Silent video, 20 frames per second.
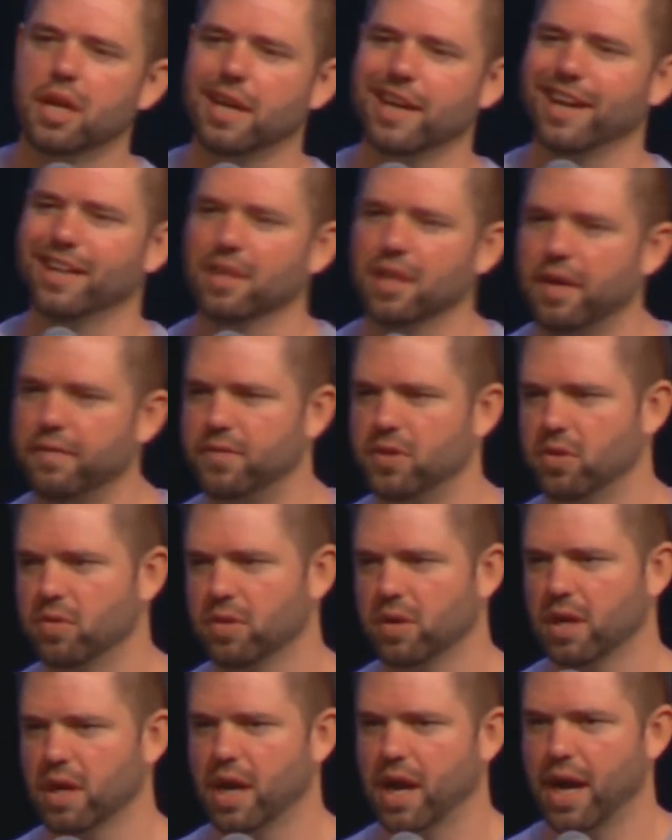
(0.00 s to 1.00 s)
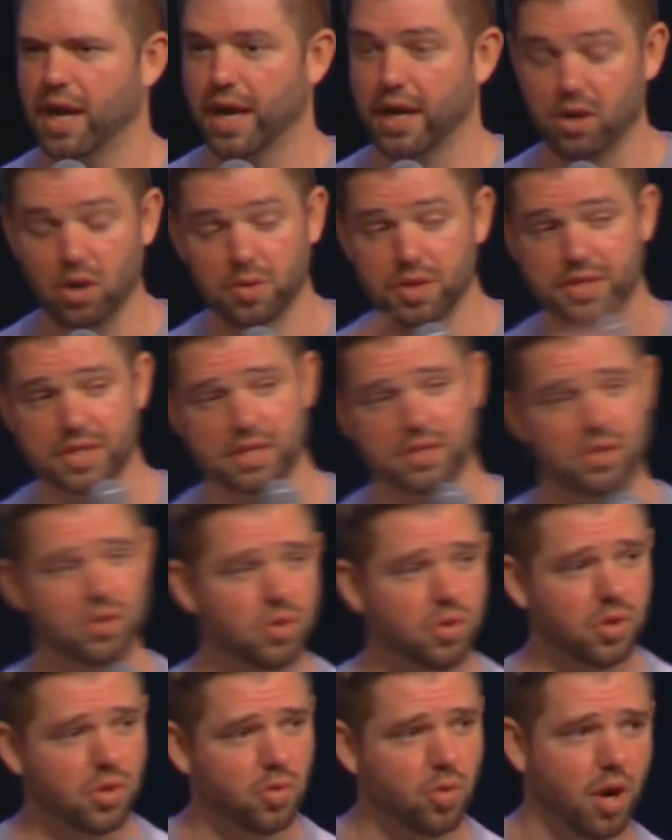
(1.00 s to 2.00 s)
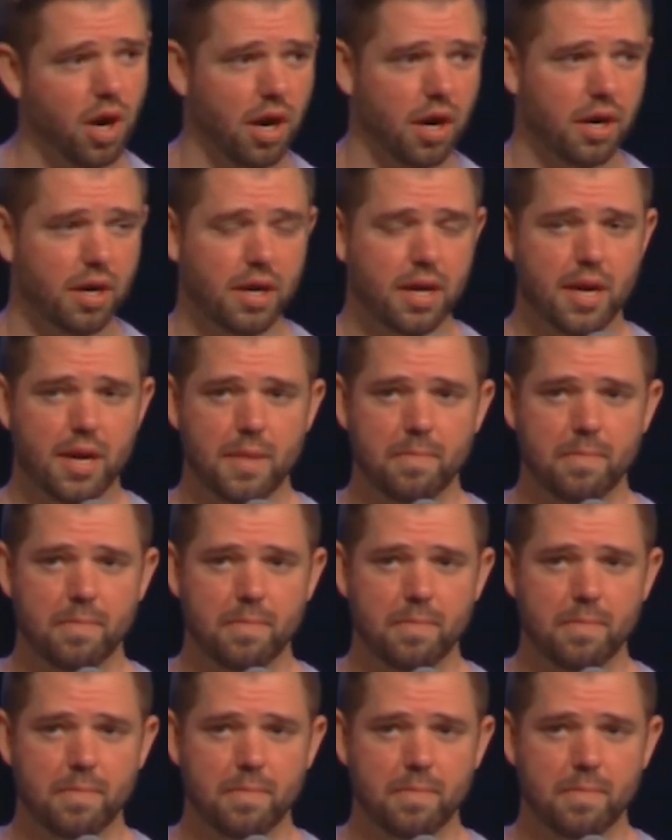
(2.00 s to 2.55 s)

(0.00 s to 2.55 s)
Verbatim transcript: and I love you, and I know this isn't who you are,